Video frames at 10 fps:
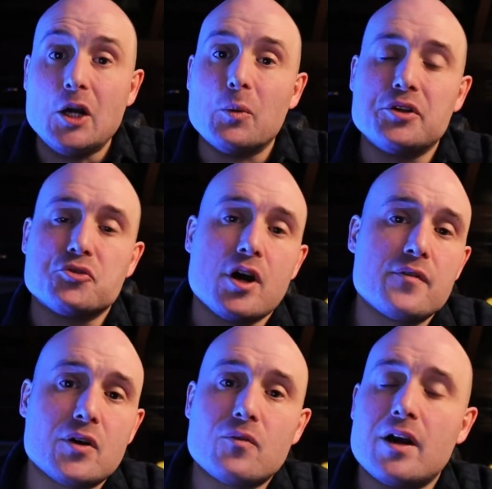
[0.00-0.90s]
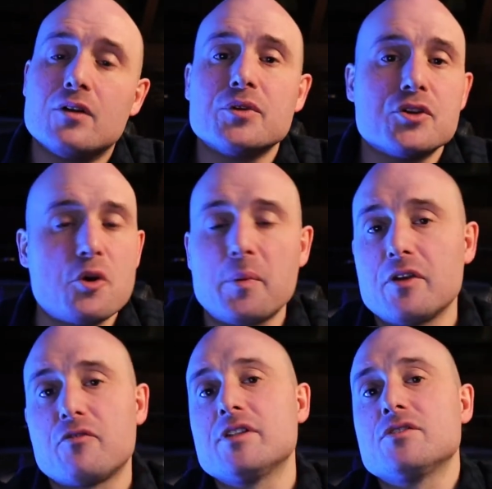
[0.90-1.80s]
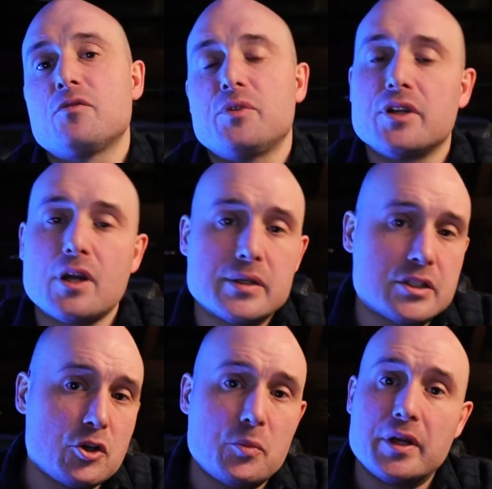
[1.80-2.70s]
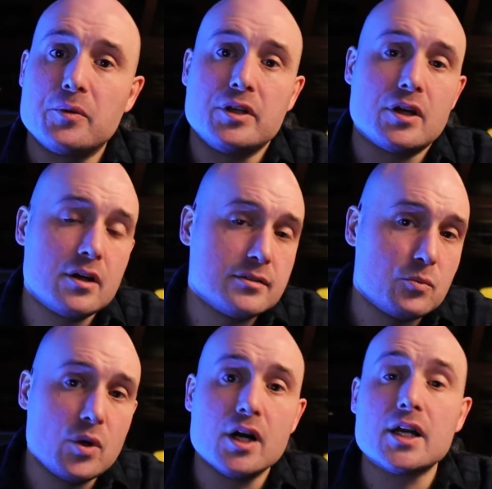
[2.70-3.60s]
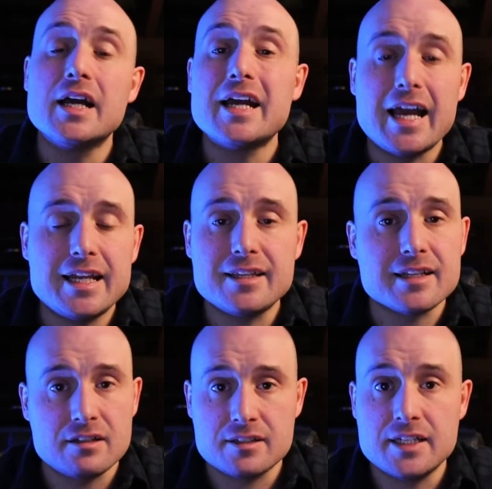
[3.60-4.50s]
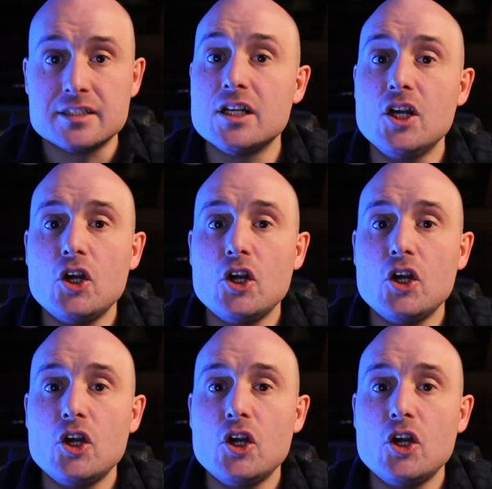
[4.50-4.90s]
When you're driving around, when you're dropping your friends off, when you're going shopping, when you're going to work, anything like this,